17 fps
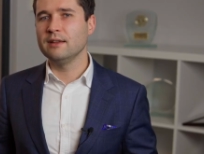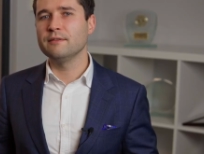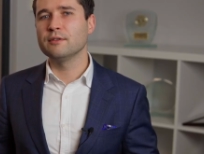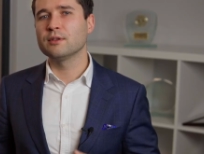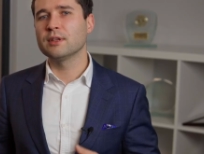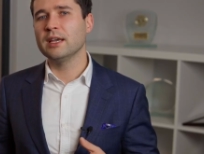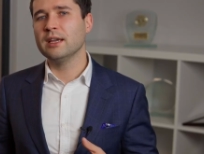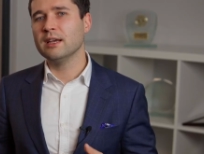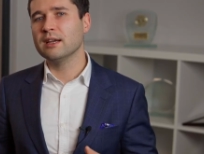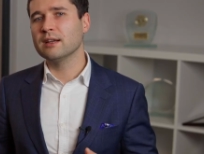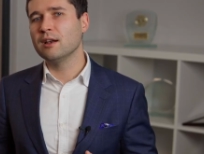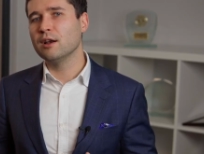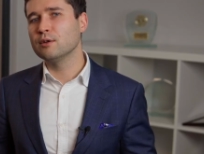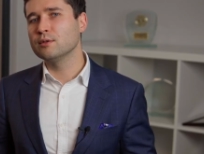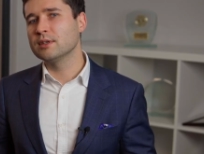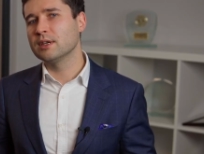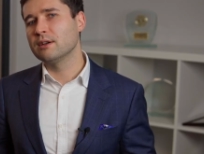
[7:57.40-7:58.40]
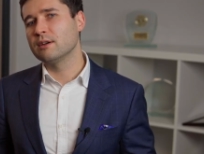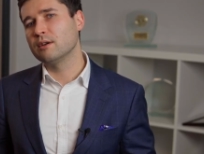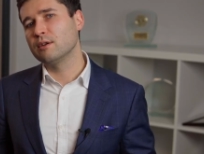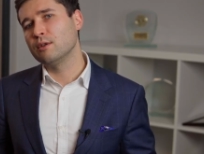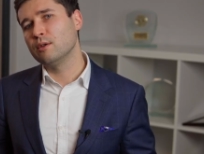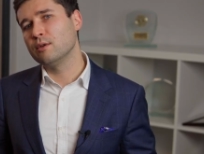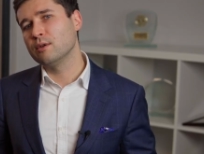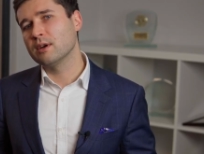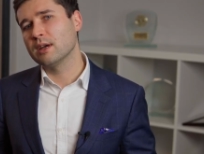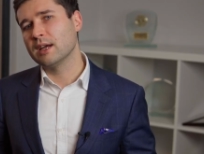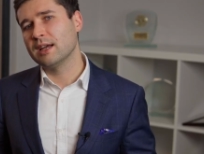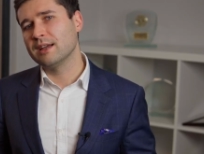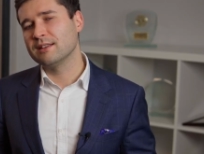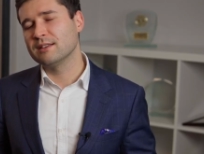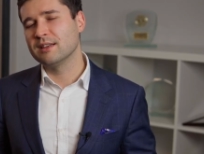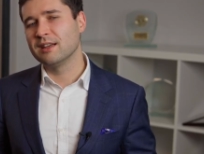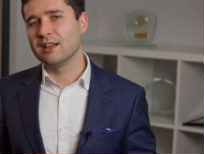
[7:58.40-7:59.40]
if you take a closer look
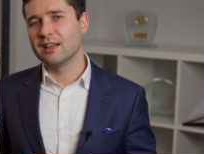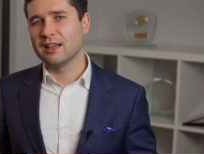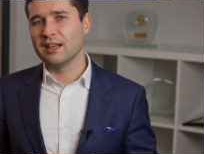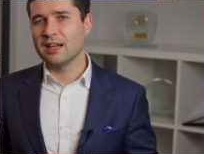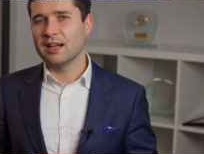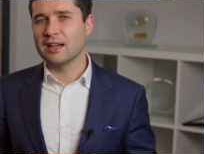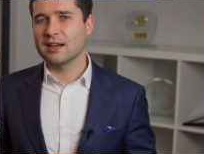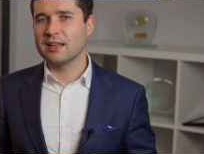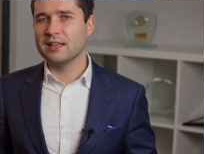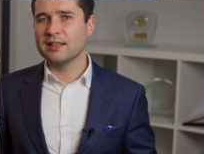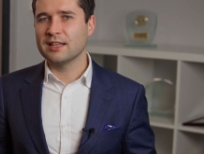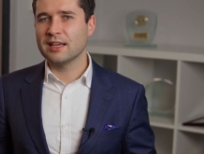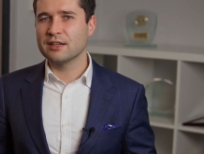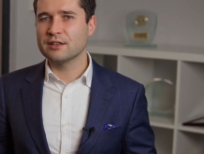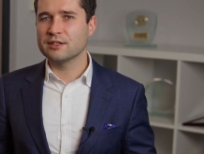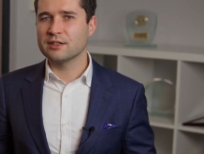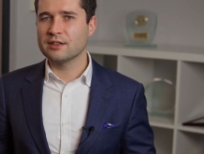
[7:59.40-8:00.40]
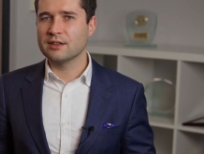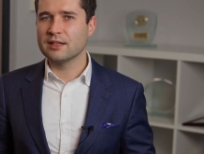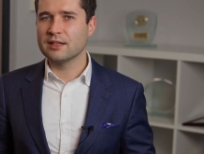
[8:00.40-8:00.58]
at architecture